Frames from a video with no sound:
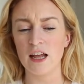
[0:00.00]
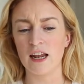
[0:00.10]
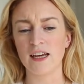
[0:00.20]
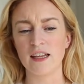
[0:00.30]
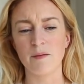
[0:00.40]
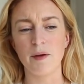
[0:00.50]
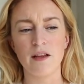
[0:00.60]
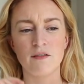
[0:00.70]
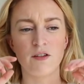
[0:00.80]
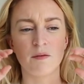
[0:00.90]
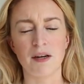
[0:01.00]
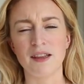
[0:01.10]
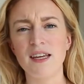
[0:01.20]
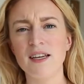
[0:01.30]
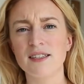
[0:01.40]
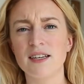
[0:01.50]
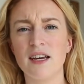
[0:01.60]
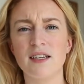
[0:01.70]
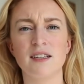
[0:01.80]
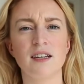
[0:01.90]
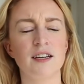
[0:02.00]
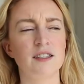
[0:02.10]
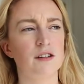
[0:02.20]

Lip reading: like in the middle of doing my thesis and like